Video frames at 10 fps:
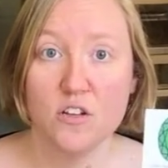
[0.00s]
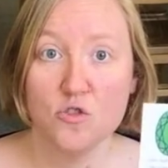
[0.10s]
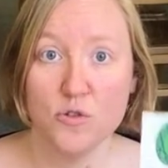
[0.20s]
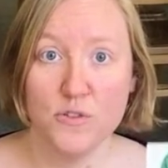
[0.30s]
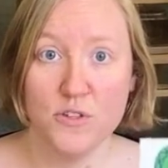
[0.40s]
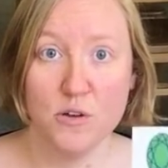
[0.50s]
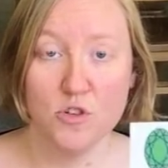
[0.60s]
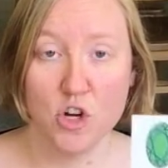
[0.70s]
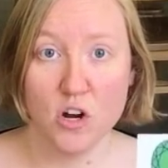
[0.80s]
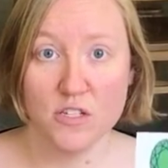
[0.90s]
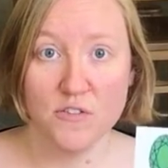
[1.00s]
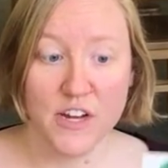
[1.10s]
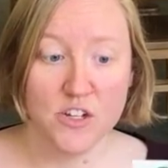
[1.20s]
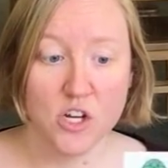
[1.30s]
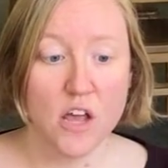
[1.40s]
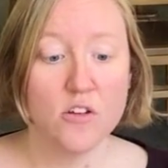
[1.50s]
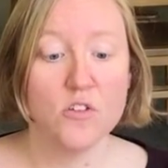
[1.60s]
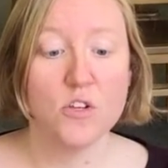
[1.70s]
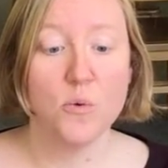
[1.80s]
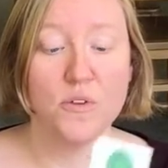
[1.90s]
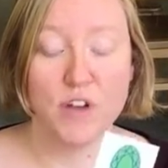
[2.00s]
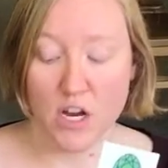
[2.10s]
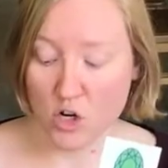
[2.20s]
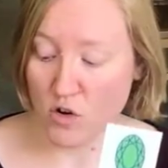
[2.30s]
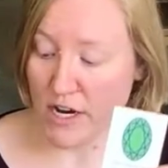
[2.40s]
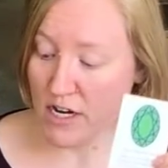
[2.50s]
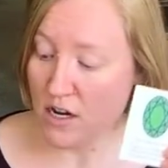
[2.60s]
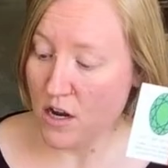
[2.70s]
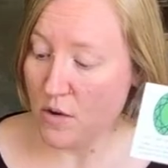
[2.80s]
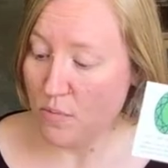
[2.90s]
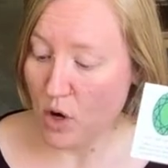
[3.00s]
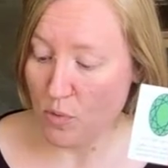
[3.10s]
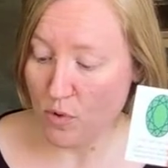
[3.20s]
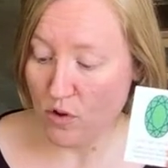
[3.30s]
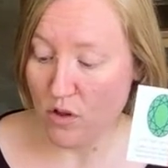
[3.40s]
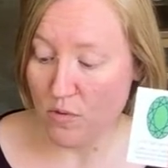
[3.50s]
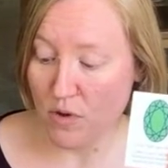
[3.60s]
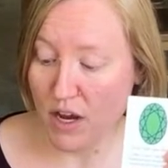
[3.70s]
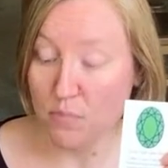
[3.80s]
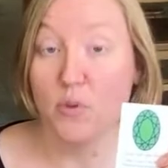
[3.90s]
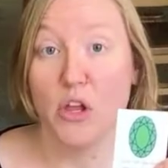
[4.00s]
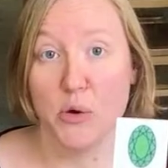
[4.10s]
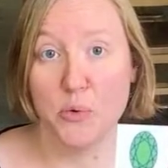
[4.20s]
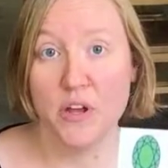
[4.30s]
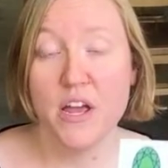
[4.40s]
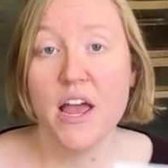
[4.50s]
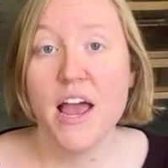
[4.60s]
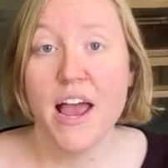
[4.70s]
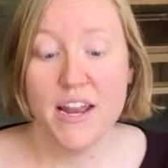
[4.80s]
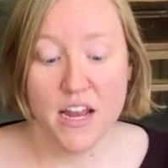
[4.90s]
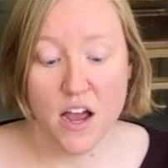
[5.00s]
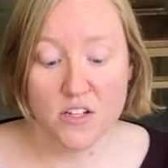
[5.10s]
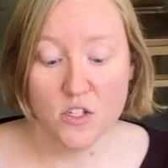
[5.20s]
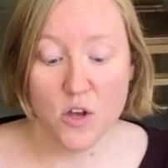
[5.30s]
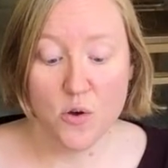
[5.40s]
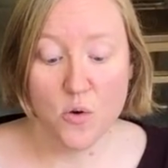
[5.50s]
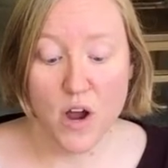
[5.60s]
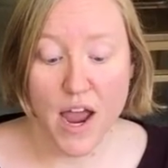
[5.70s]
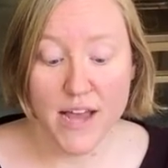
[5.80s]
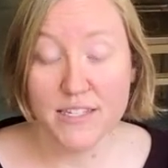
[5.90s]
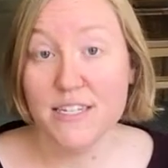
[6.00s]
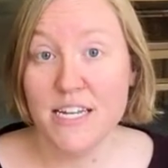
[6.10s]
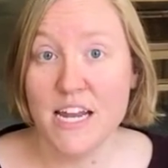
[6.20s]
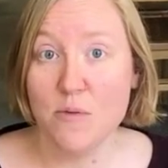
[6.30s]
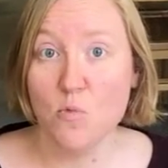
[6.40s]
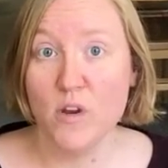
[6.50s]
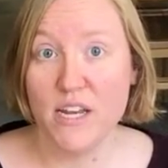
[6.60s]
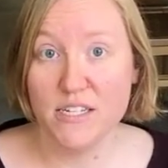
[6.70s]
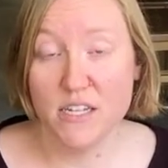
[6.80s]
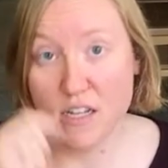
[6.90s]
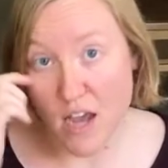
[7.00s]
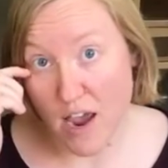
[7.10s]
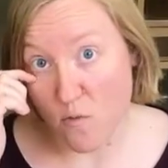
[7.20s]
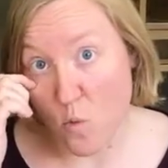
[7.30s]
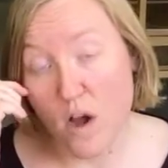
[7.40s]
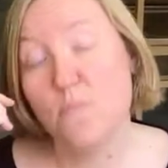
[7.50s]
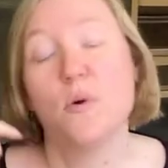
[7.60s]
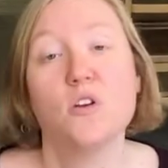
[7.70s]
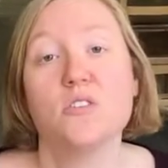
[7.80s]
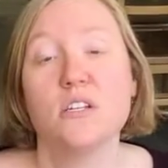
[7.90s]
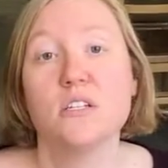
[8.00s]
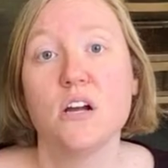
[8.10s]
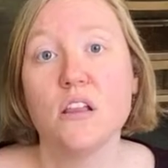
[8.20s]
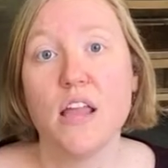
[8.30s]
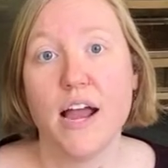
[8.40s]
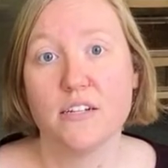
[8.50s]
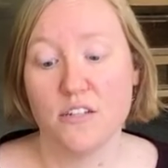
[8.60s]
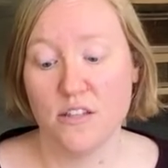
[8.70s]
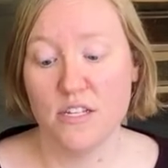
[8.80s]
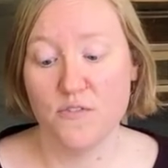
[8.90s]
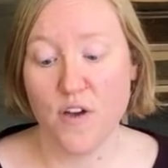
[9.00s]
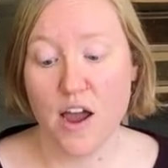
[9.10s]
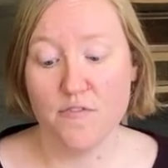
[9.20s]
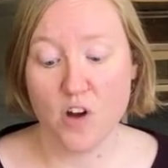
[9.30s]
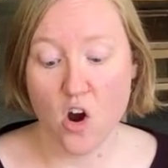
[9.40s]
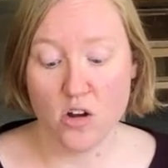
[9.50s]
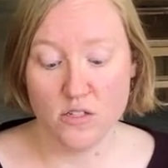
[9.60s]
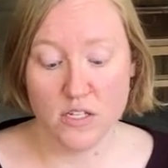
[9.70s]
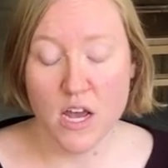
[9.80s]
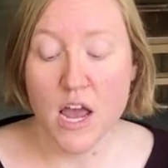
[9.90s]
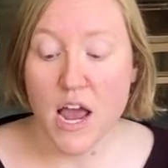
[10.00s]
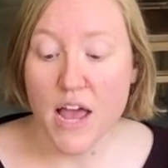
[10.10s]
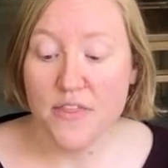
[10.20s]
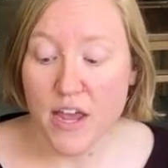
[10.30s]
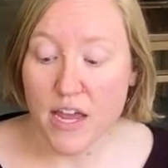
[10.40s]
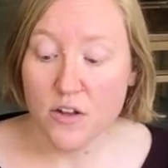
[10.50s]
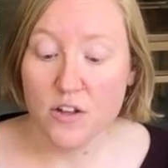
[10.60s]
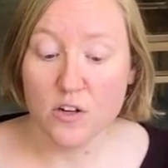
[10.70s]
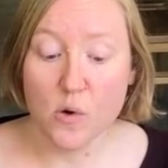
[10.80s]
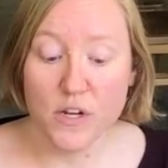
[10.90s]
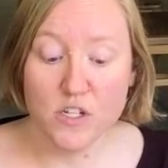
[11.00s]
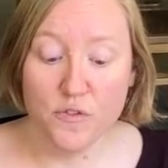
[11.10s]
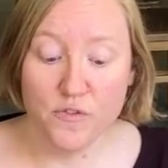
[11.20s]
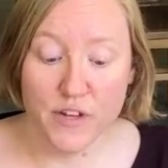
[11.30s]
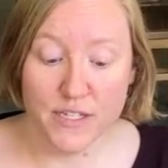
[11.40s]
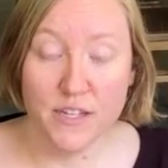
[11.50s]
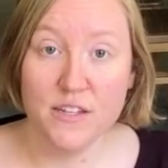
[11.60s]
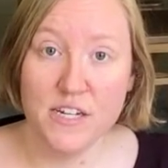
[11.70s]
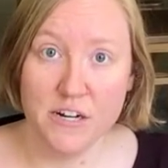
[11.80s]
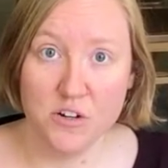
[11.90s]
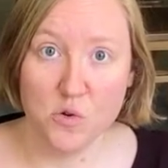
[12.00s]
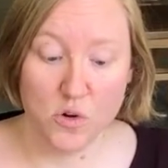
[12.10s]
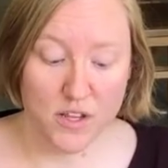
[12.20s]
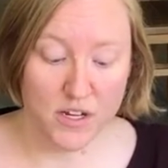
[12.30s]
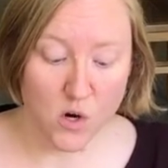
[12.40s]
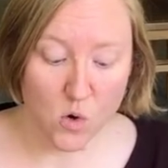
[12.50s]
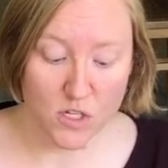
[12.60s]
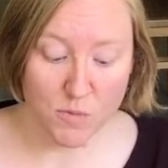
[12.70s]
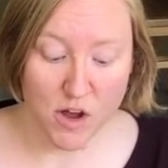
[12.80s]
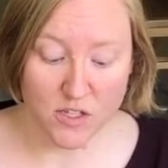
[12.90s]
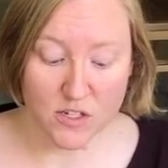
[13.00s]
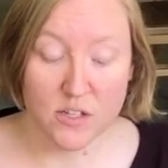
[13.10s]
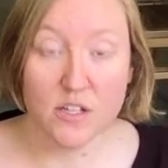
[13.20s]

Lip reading: true stone shards of each color. So we've got green, purple, and blue. And so as a team, we need to have one person collect these 5 cards. And then they're going to visit the territory that corresponds to